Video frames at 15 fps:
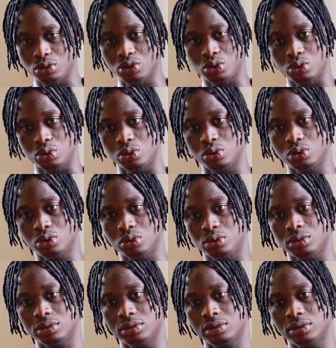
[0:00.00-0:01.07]
to
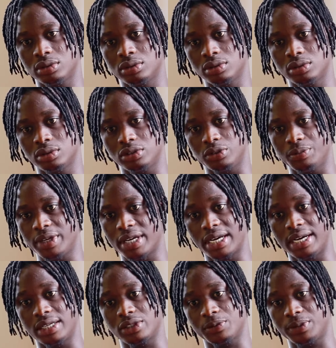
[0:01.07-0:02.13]
make
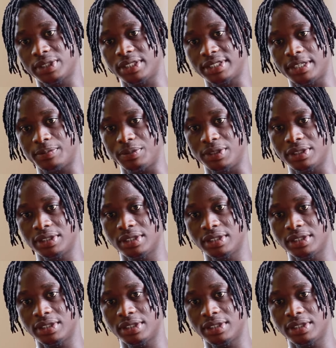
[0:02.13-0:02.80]
our supporters happy.